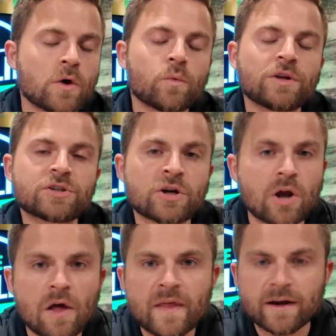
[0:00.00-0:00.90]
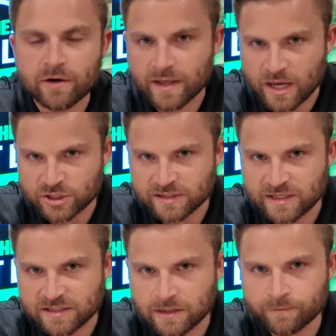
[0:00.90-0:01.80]
When you turn on that irrigation
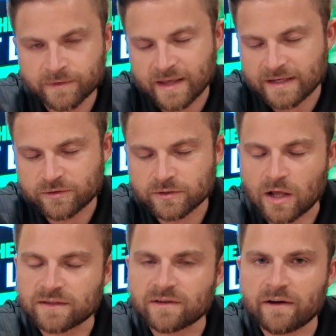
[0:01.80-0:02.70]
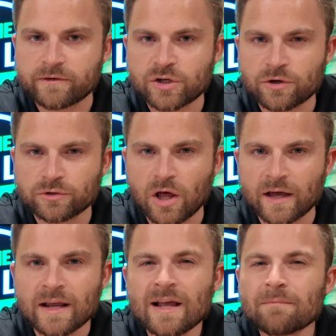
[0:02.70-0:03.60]
system, yes, there's lots of coverage on your lawn,